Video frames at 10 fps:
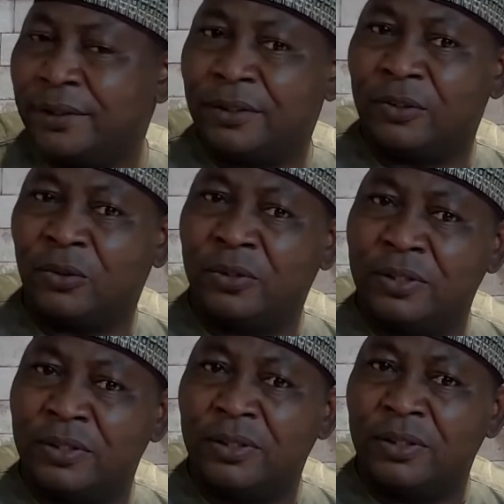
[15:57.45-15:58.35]
It is not
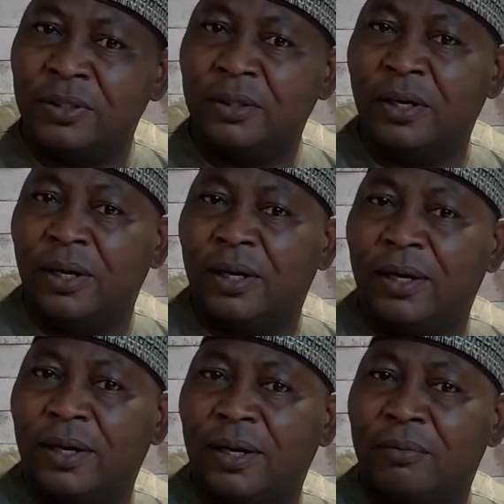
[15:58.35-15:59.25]
easy
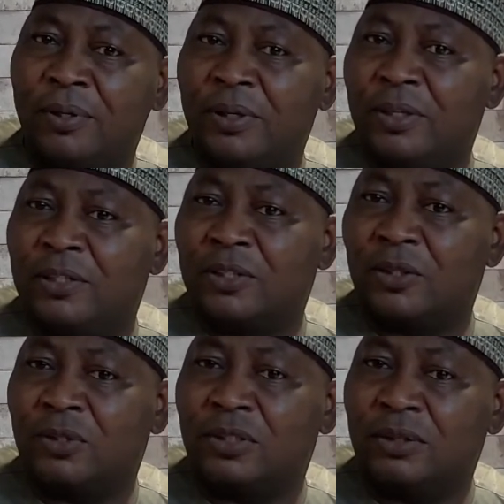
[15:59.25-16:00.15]
being a
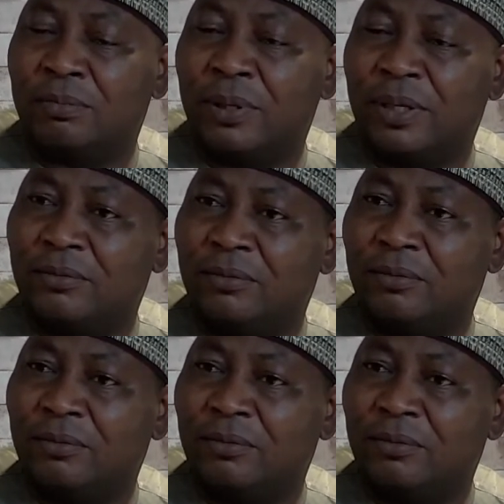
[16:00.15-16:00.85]
security person,